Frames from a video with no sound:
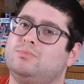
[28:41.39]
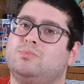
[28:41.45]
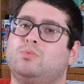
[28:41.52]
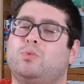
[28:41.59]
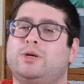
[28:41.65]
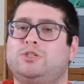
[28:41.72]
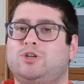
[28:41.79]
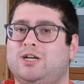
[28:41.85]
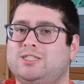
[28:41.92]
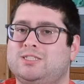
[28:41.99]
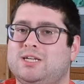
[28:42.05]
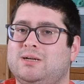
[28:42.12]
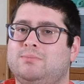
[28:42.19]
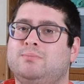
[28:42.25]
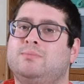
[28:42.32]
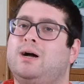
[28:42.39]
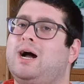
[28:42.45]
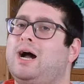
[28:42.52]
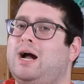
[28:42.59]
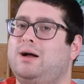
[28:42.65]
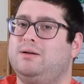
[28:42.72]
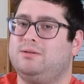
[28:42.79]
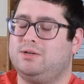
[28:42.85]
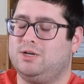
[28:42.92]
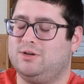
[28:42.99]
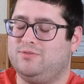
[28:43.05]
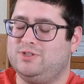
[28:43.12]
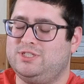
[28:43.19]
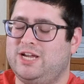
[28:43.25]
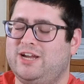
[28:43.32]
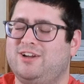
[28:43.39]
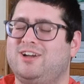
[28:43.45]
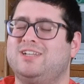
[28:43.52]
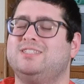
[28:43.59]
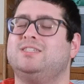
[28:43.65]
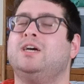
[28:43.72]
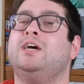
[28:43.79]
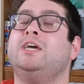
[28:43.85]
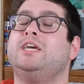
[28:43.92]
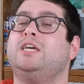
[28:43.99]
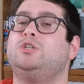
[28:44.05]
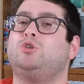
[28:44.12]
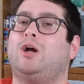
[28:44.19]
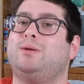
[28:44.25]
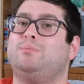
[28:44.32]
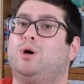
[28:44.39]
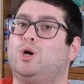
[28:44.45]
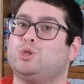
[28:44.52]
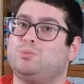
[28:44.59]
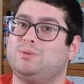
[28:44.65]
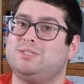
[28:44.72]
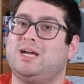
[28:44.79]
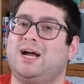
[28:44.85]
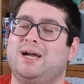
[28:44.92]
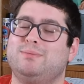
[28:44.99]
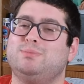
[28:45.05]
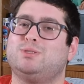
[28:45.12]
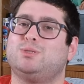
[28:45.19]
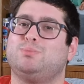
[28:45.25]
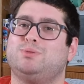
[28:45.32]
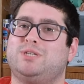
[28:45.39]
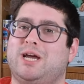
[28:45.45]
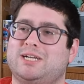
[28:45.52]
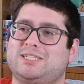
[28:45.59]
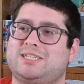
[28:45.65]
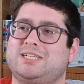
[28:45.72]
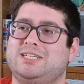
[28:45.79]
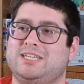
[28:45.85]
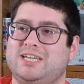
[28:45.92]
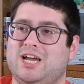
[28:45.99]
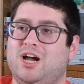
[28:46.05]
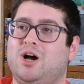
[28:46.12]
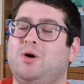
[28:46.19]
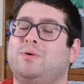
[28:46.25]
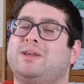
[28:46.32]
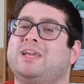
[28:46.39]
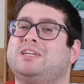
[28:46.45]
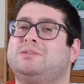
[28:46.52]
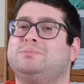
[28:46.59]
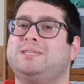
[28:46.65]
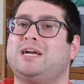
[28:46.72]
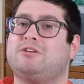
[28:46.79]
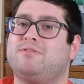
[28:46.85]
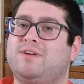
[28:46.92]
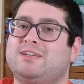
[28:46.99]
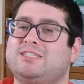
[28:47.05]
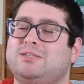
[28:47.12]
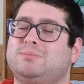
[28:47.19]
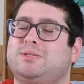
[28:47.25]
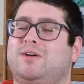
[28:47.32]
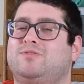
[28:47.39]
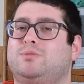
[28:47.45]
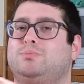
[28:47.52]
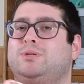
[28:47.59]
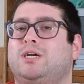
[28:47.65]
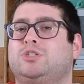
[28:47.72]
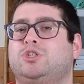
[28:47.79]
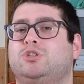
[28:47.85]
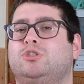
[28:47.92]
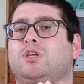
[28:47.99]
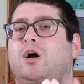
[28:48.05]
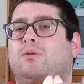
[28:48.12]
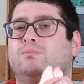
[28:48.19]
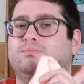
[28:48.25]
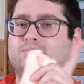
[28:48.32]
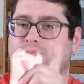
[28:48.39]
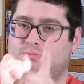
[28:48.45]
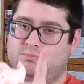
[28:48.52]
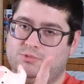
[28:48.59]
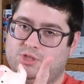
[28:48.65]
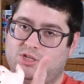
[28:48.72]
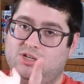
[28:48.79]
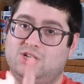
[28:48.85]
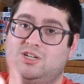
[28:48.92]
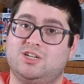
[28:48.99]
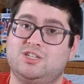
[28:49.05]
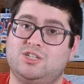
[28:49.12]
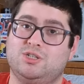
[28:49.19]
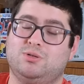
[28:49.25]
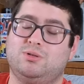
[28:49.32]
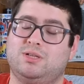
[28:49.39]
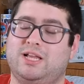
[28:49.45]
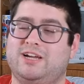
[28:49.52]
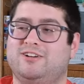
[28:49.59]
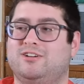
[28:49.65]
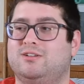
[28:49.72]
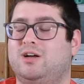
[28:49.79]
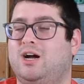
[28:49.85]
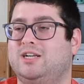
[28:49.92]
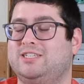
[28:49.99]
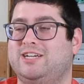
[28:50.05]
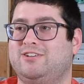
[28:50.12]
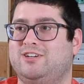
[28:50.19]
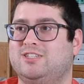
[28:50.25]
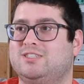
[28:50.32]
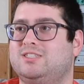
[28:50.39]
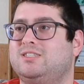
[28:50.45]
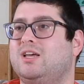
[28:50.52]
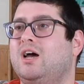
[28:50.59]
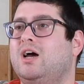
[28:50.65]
we trust him. Good for Terrence. He tried multiple times to protect Cleo, and he ended up sacrificing himself to protect her. So, good on you, Claire, uh, Terrence.